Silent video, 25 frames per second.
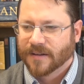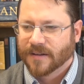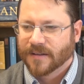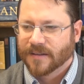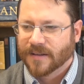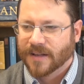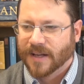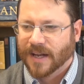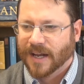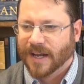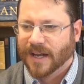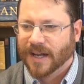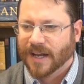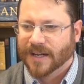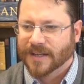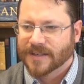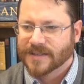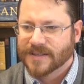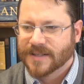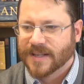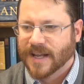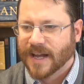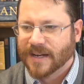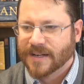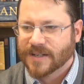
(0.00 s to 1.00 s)
the
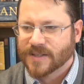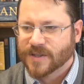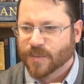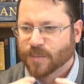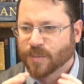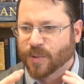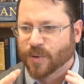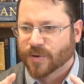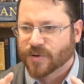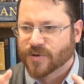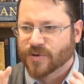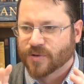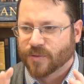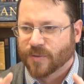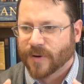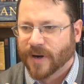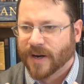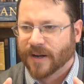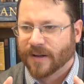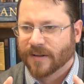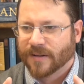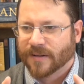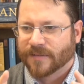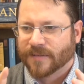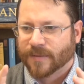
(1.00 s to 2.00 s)
hands, that is a
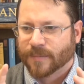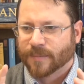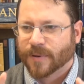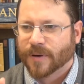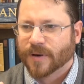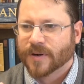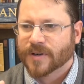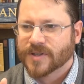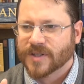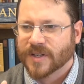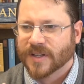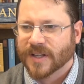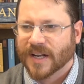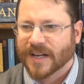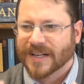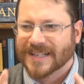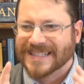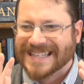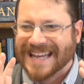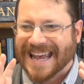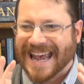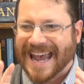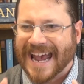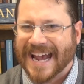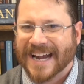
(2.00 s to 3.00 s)
portrayal of a person that
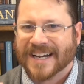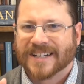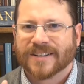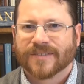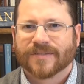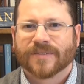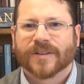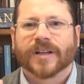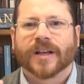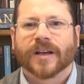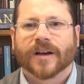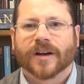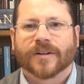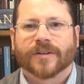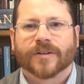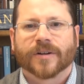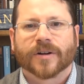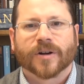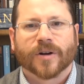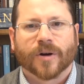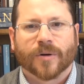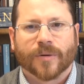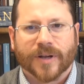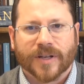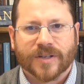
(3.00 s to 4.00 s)
is actively
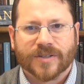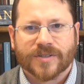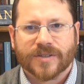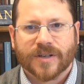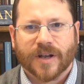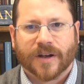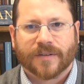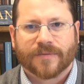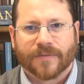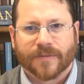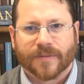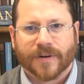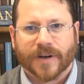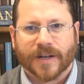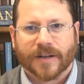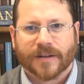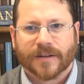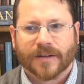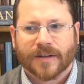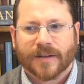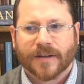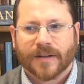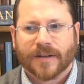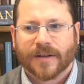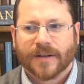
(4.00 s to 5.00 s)
undergoing suffering.
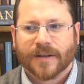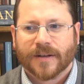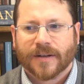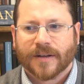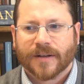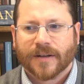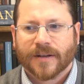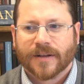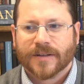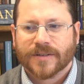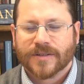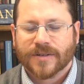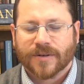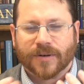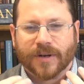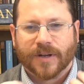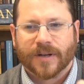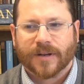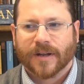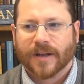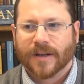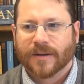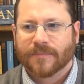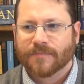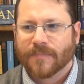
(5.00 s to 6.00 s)
So
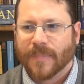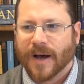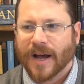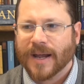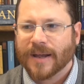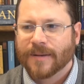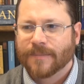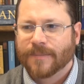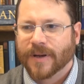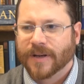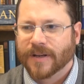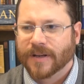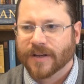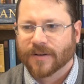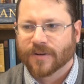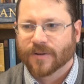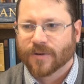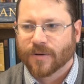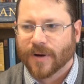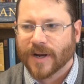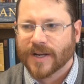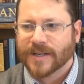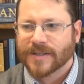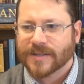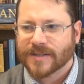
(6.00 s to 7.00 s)
in my opinion,
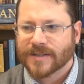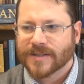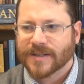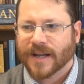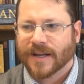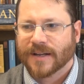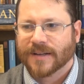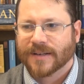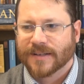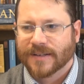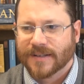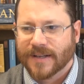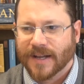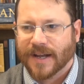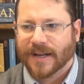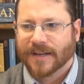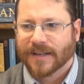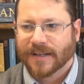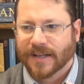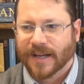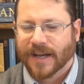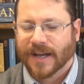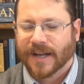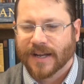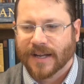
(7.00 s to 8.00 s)
Christ is not dead
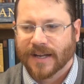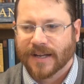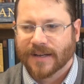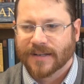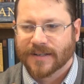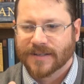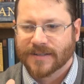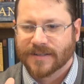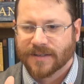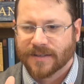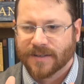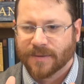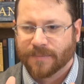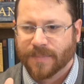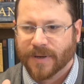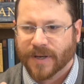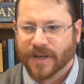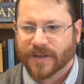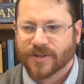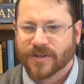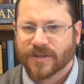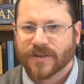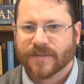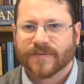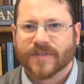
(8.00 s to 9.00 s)
yet. It is a
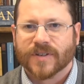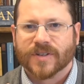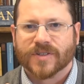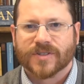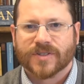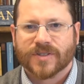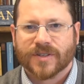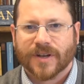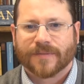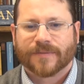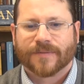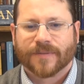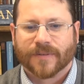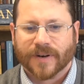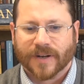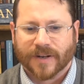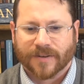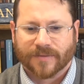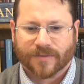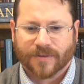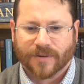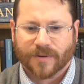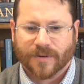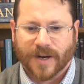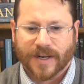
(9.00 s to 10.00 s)
depiction of the suffering
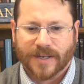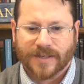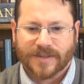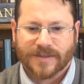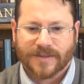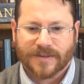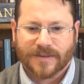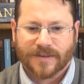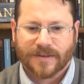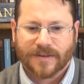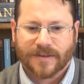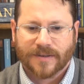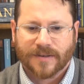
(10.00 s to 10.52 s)
of Christ.